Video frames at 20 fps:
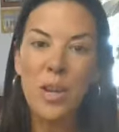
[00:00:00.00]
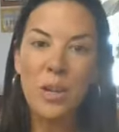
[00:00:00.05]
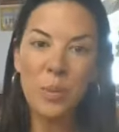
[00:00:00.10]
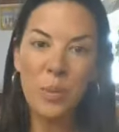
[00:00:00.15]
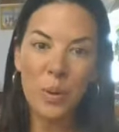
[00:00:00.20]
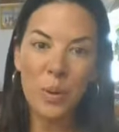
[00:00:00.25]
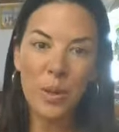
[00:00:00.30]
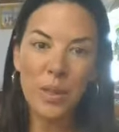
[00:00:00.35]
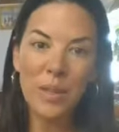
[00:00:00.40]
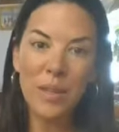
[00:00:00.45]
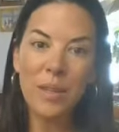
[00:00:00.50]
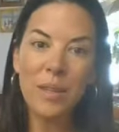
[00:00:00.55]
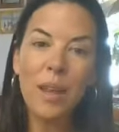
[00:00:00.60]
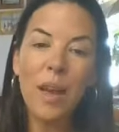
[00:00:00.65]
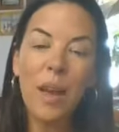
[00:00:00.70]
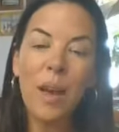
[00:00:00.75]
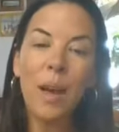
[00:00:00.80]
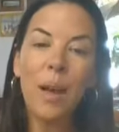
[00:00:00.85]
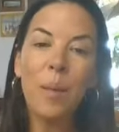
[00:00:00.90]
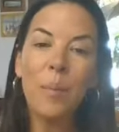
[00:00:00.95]
to put
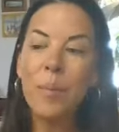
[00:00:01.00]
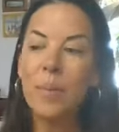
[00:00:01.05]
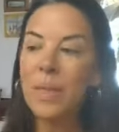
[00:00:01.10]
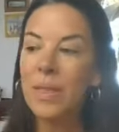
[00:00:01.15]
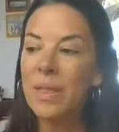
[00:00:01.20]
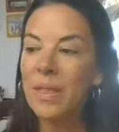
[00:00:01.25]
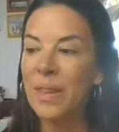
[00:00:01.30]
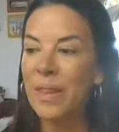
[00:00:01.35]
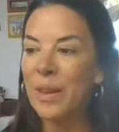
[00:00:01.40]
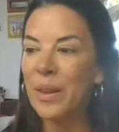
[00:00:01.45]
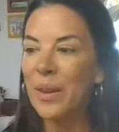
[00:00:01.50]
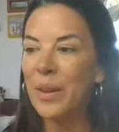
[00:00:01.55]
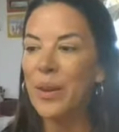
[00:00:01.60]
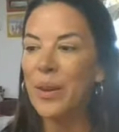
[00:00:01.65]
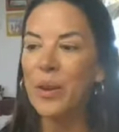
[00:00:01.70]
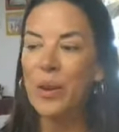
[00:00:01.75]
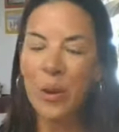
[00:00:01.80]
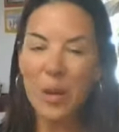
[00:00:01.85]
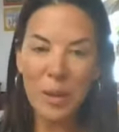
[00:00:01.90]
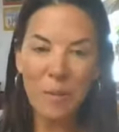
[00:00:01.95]
the
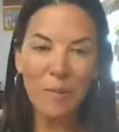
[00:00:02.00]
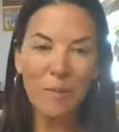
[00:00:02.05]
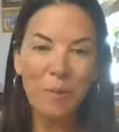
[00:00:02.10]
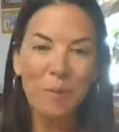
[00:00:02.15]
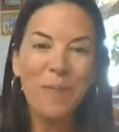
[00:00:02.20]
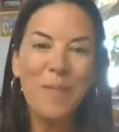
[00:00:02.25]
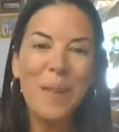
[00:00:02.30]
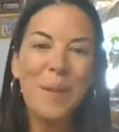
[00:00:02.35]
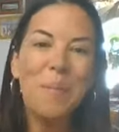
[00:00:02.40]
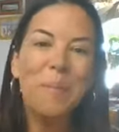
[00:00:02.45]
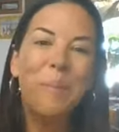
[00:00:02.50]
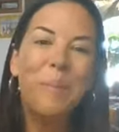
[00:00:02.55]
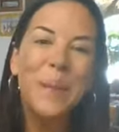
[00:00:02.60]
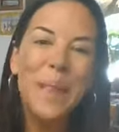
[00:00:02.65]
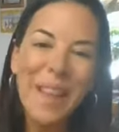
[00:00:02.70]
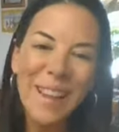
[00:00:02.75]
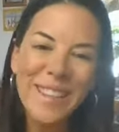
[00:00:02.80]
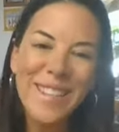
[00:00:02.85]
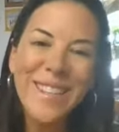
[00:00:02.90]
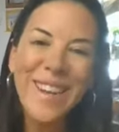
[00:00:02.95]
cream
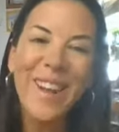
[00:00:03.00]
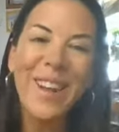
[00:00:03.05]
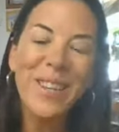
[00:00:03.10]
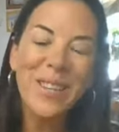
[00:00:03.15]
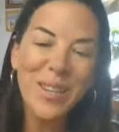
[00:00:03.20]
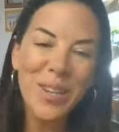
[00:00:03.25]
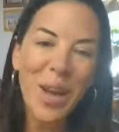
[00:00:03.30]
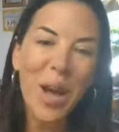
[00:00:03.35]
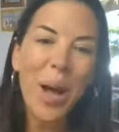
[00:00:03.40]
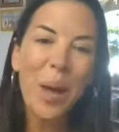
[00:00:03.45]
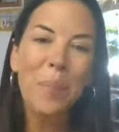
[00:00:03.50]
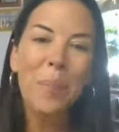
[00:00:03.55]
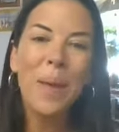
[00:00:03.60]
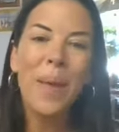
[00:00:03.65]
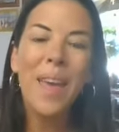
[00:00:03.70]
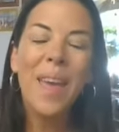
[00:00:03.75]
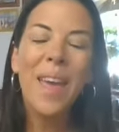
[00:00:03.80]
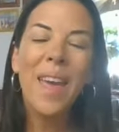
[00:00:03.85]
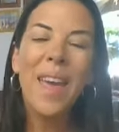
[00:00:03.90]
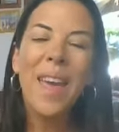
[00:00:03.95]
blush on
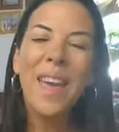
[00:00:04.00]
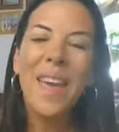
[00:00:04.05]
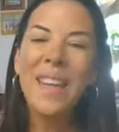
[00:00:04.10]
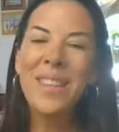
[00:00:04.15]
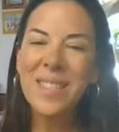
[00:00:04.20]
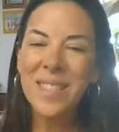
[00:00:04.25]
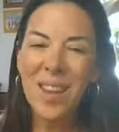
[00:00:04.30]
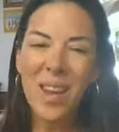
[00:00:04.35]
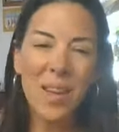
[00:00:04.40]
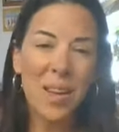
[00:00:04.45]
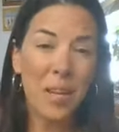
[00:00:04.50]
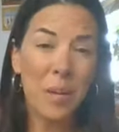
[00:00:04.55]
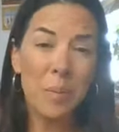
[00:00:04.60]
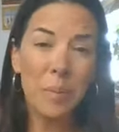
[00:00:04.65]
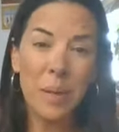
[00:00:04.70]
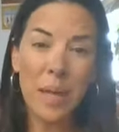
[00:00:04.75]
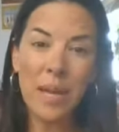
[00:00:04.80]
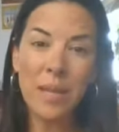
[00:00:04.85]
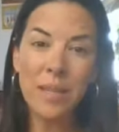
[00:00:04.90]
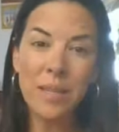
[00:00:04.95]
top, it's not going to
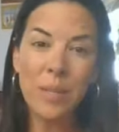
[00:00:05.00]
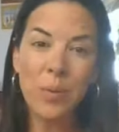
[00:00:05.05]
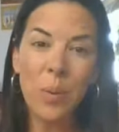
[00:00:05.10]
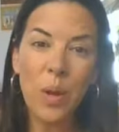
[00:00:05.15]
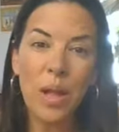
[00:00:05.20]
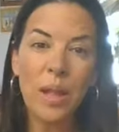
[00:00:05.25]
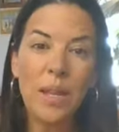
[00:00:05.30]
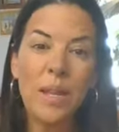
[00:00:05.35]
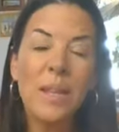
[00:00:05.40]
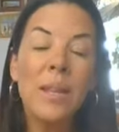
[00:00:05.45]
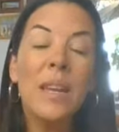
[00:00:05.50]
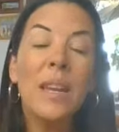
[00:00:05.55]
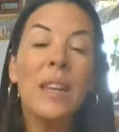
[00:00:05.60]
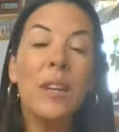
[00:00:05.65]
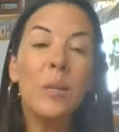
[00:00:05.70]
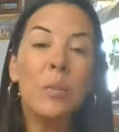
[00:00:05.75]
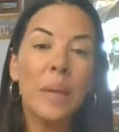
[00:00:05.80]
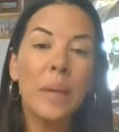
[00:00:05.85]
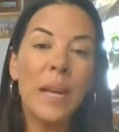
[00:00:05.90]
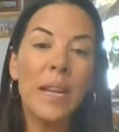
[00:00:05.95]
blend as well.
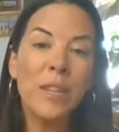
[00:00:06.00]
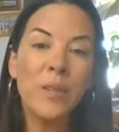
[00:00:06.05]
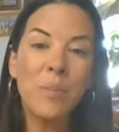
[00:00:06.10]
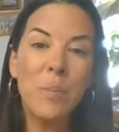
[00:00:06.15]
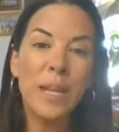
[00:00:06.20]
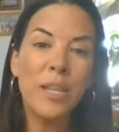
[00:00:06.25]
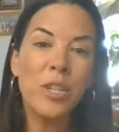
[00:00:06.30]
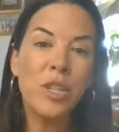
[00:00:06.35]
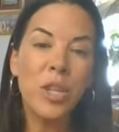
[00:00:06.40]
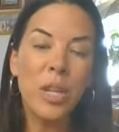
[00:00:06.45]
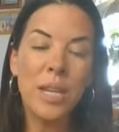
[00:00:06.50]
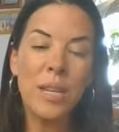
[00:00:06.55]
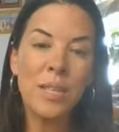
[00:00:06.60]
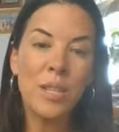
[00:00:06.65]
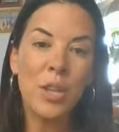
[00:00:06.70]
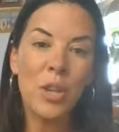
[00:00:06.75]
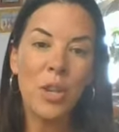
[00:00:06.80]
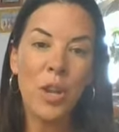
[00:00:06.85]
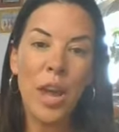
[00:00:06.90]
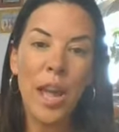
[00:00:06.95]
It'll blend much
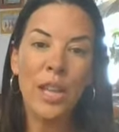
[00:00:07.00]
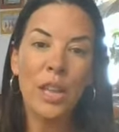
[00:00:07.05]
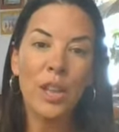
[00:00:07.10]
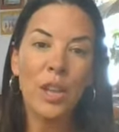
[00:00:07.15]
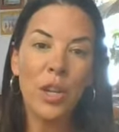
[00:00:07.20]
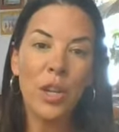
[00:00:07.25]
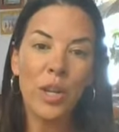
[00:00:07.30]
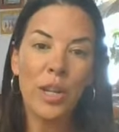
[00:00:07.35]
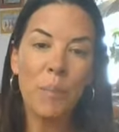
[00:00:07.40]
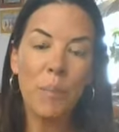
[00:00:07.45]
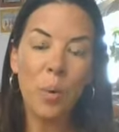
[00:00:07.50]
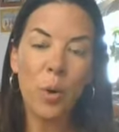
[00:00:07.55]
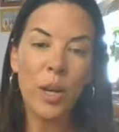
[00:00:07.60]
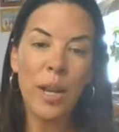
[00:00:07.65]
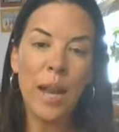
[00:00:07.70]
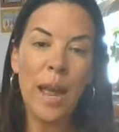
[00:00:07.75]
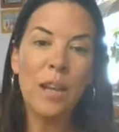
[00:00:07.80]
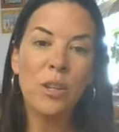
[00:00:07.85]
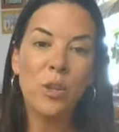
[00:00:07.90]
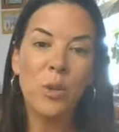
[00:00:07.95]
easier and look more
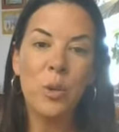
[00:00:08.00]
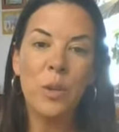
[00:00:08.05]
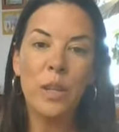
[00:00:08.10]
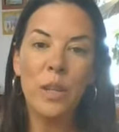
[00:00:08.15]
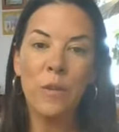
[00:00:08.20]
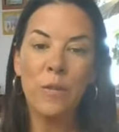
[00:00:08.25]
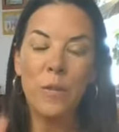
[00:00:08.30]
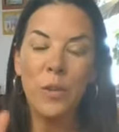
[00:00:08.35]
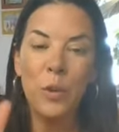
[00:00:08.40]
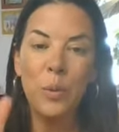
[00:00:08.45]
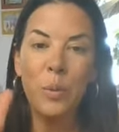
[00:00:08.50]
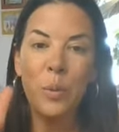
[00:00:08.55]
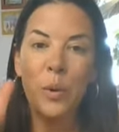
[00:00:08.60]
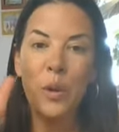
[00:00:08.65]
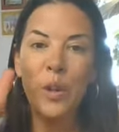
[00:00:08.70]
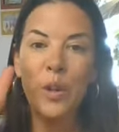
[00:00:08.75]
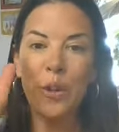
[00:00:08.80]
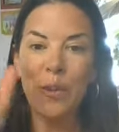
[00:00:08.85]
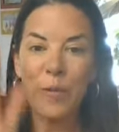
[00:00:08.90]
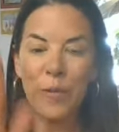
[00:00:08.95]
natural if you
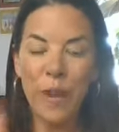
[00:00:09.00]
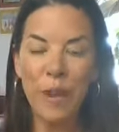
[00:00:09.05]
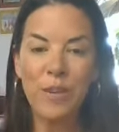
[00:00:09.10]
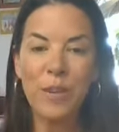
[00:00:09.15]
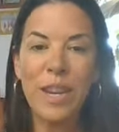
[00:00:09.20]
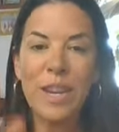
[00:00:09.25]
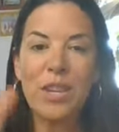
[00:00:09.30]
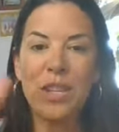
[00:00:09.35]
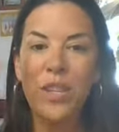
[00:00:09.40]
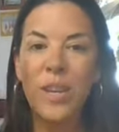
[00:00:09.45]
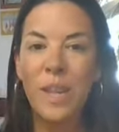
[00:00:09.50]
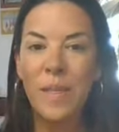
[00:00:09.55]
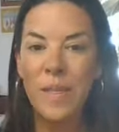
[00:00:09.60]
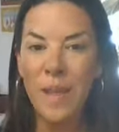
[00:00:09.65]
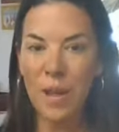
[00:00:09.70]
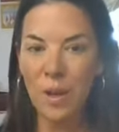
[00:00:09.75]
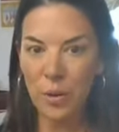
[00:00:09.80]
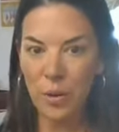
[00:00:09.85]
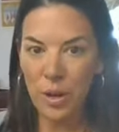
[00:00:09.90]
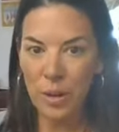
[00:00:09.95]
put your foundation and
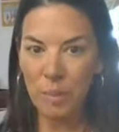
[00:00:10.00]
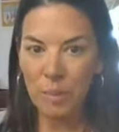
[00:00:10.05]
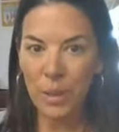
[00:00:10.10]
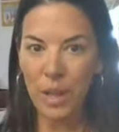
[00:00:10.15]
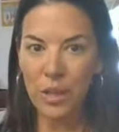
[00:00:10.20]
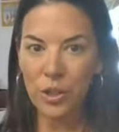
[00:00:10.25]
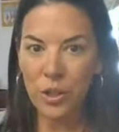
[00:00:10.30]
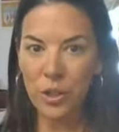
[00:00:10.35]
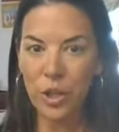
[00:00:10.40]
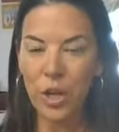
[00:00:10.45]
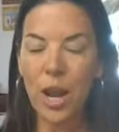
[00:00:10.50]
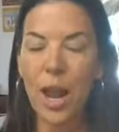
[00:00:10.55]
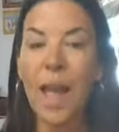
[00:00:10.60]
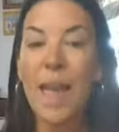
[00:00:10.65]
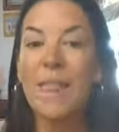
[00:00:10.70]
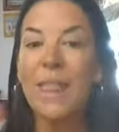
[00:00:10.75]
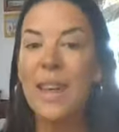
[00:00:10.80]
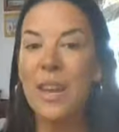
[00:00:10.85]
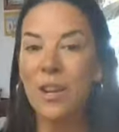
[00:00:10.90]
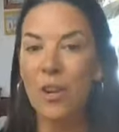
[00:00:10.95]
then cream blusher
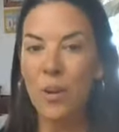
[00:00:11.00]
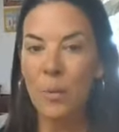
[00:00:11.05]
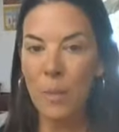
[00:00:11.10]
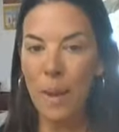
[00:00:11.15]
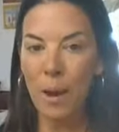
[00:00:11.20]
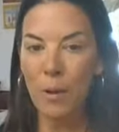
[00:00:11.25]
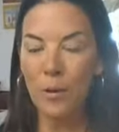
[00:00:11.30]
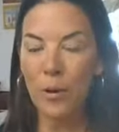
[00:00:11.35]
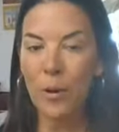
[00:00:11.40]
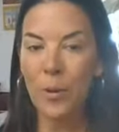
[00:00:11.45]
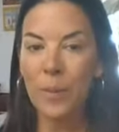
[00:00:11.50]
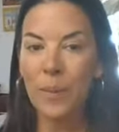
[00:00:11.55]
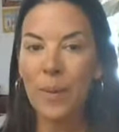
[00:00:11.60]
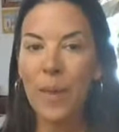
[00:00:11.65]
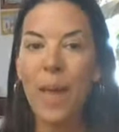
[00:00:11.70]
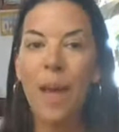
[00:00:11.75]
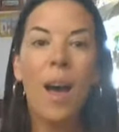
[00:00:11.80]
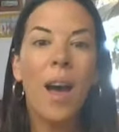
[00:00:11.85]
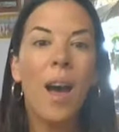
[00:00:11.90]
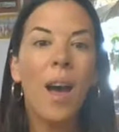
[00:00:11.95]
and then your powder.
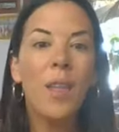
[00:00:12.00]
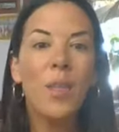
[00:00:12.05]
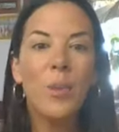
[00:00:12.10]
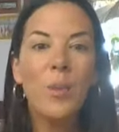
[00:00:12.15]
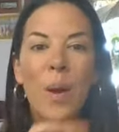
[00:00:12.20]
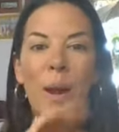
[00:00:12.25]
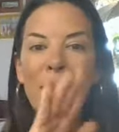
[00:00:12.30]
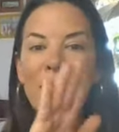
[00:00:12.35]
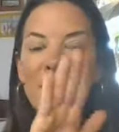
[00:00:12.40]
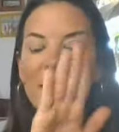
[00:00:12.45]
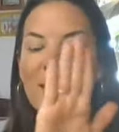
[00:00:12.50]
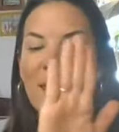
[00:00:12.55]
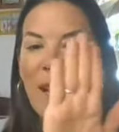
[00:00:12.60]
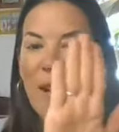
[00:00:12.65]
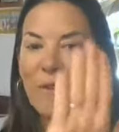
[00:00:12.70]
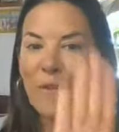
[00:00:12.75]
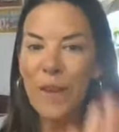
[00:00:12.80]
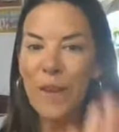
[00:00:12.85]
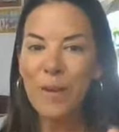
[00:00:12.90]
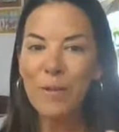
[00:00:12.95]
Otherwise,
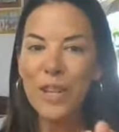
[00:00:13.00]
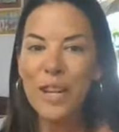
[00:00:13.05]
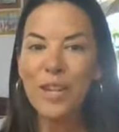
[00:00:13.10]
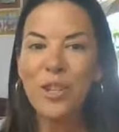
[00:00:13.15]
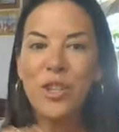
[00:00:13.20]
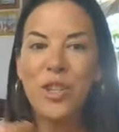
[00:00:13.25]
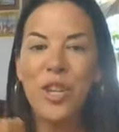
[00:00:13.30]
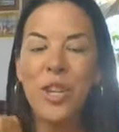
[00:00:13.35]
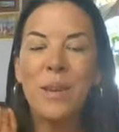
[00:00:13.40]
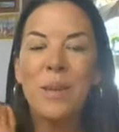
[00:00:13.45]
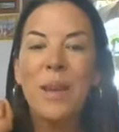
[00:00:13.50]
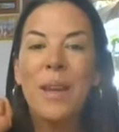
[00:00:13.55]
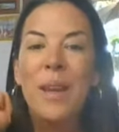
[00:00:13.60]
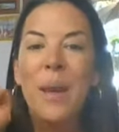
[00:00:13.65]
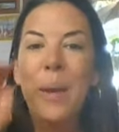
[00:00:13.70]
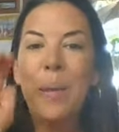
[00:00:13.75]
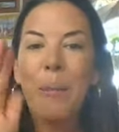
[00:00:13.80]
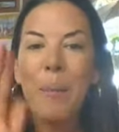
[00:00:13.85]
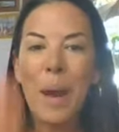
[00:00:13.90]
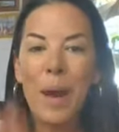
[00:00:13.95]
foundation,
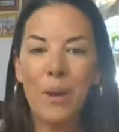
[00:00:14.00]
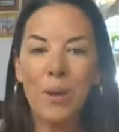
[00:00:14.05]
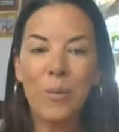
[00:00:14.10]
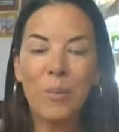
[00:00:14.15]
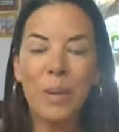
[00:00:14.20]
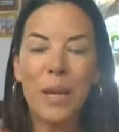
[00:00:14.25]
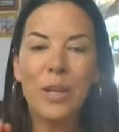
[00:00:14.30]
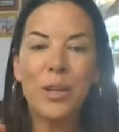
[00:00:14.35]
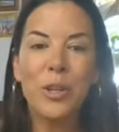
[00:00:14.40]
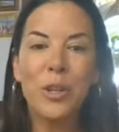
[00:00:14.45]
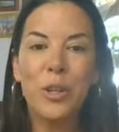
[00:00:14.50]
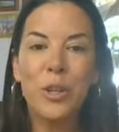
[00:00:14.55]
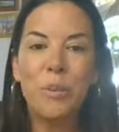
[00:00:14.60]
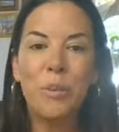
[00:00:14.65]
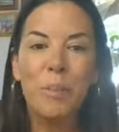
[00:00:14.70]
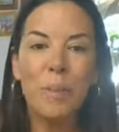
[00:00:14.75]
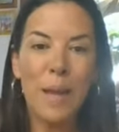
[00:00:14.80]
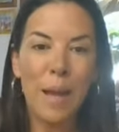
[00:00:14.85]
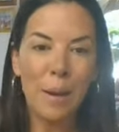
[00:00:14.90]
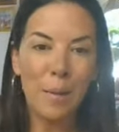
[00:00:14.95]
powder blusher,
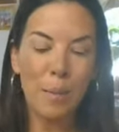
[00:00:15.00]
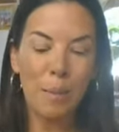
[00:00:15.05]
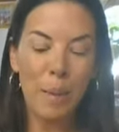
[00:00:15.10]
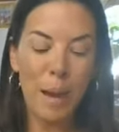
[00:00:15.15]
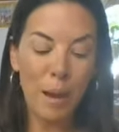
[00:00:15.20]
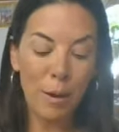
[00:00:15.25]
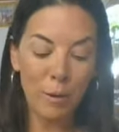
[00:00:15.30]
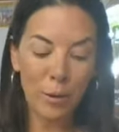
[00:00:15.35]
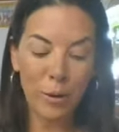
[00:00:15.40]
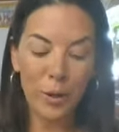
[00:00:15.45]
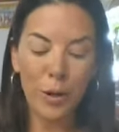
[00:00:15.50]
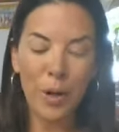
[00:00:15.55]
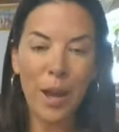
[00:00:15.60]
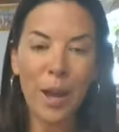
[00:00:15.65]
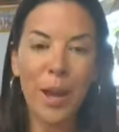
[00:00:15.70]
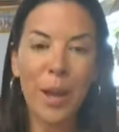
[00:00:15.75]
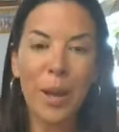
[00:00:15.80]
powder